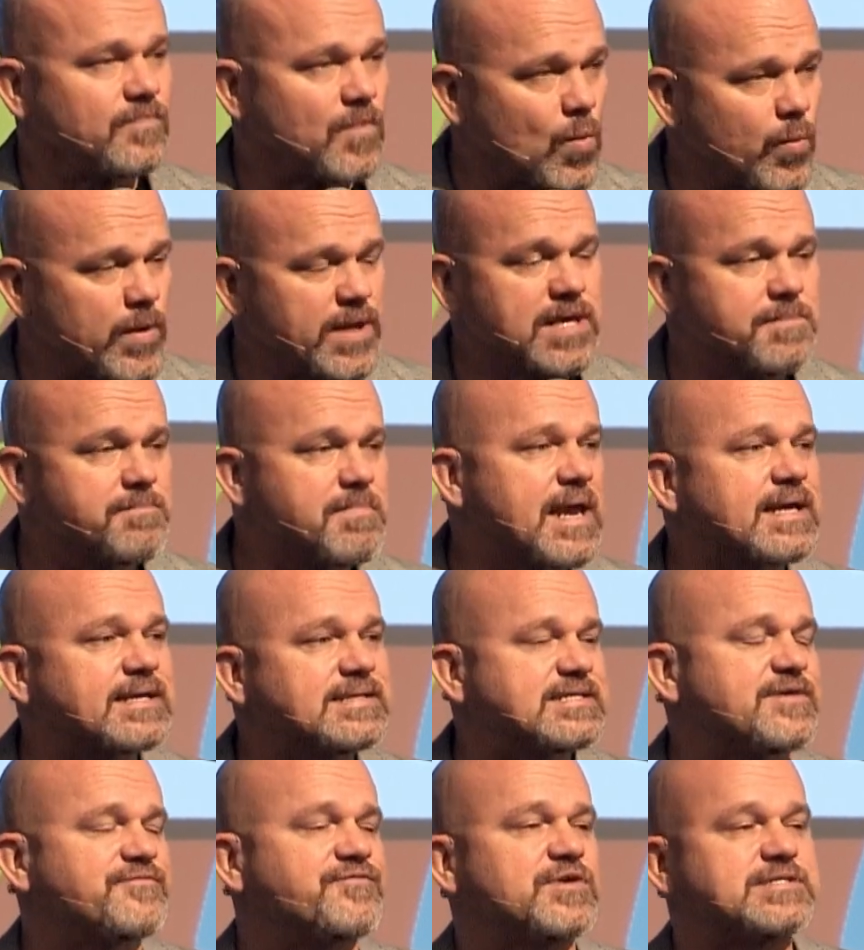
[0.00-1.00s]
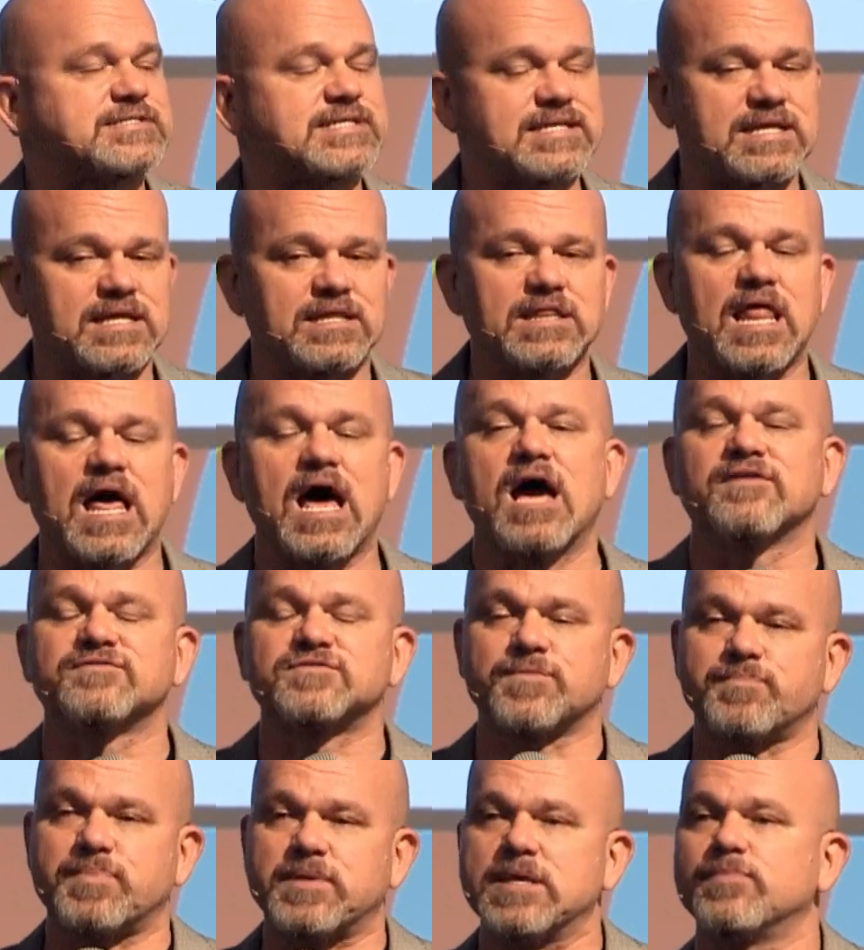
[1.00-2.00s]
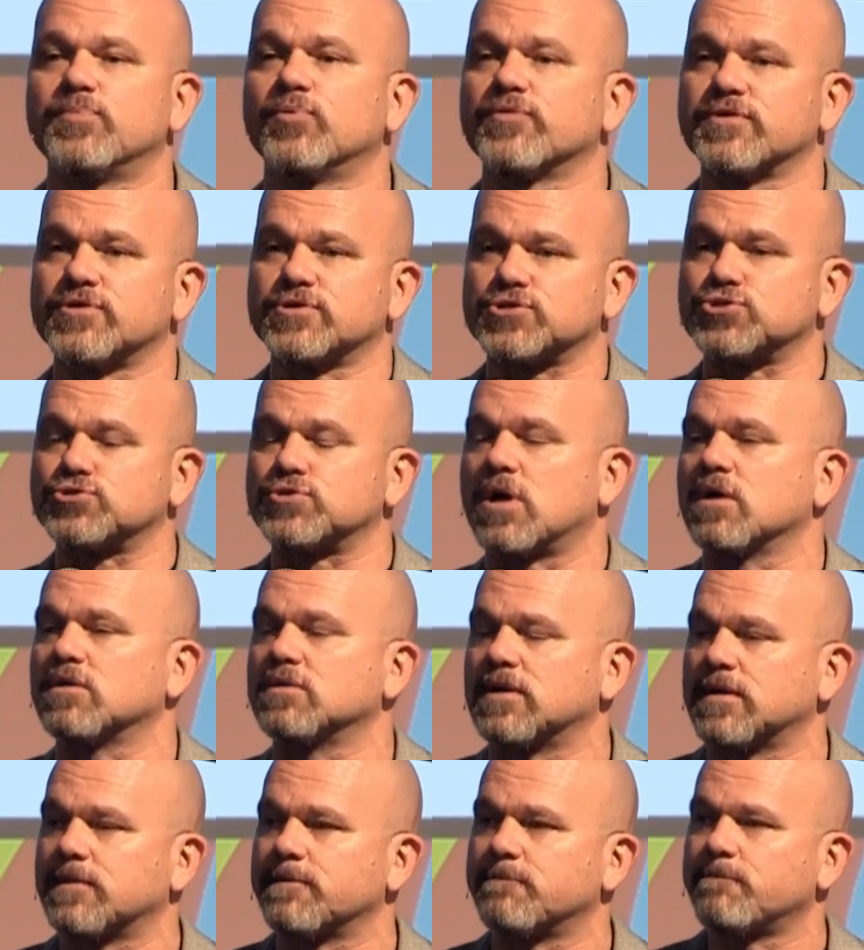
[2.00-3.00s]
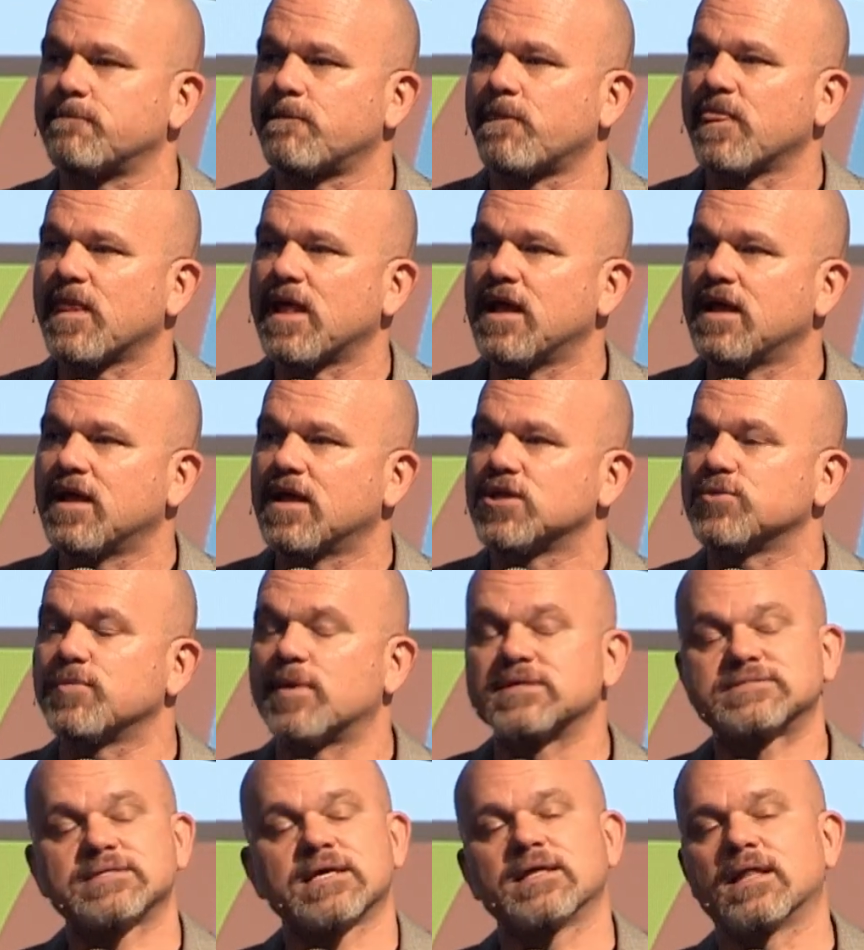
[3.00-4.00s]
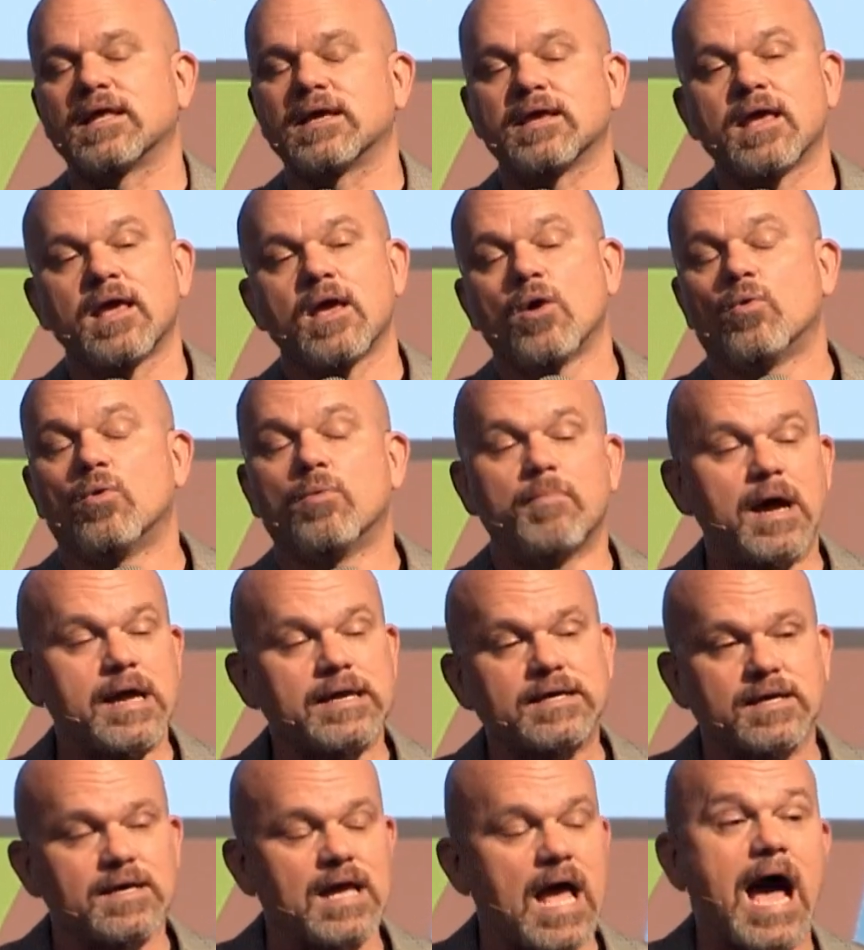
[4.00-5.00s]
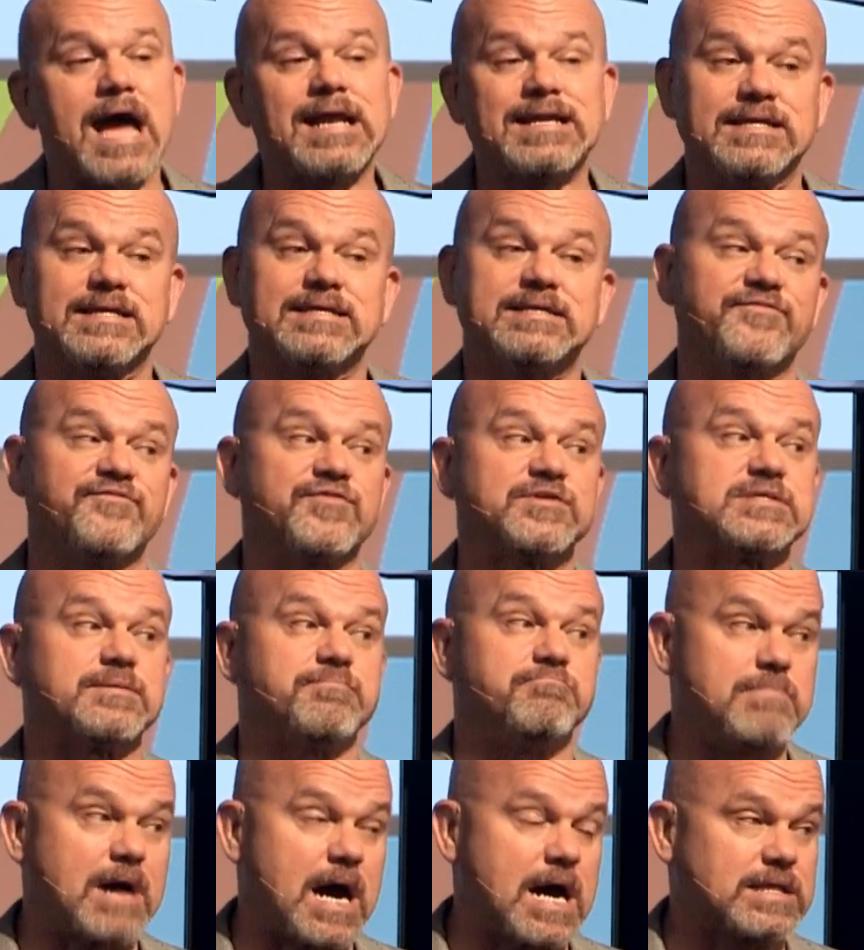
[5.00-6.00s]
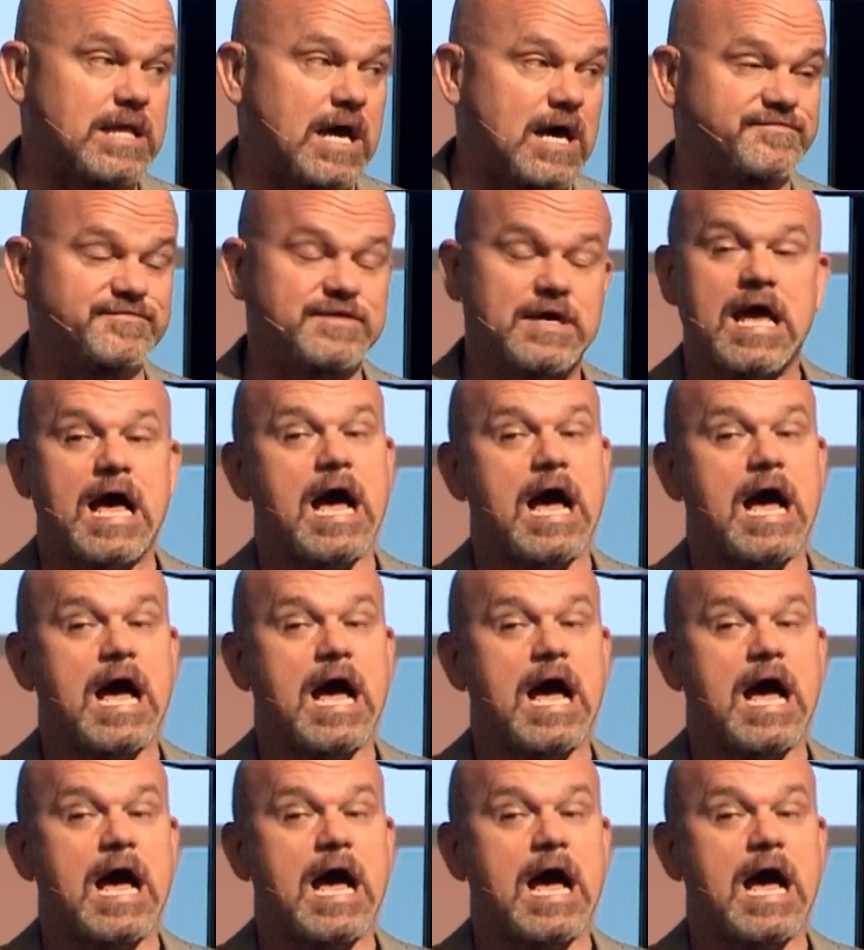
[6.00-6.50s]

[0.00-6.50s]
We can make a difference in the lives of people that are struggling. You might say, like, well, Micah, I need a difference in my life.